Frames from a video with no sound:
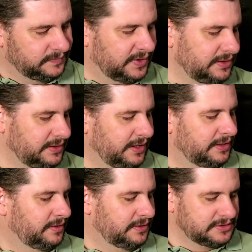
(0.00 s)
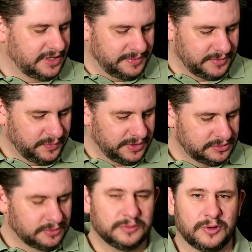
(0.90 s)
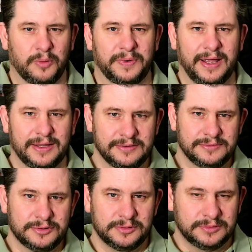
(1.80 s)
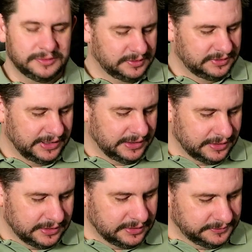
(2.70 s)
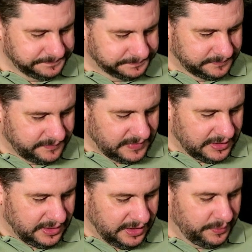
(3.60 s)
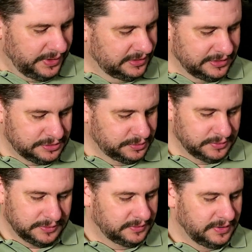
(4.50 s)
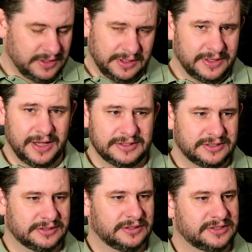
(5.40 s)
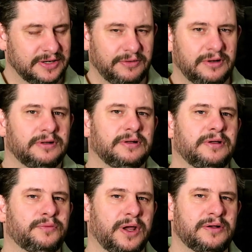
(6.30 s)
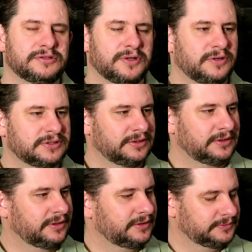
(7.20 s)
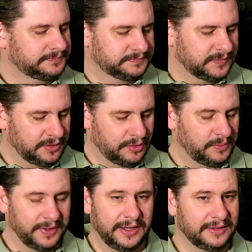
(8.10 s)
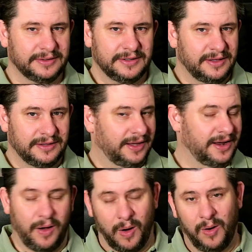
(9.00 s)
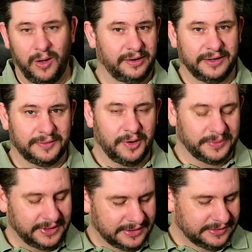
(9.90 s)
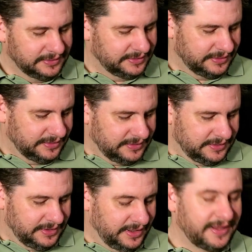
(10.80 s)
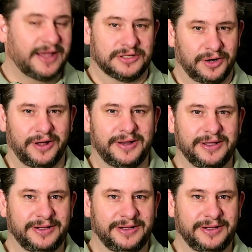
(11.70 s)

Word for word: then another time I went to Copenhagen to dig a little, and I went into there's several record stores in uh, in Copenhagen. They are all in Copenhagen, and there's a lot.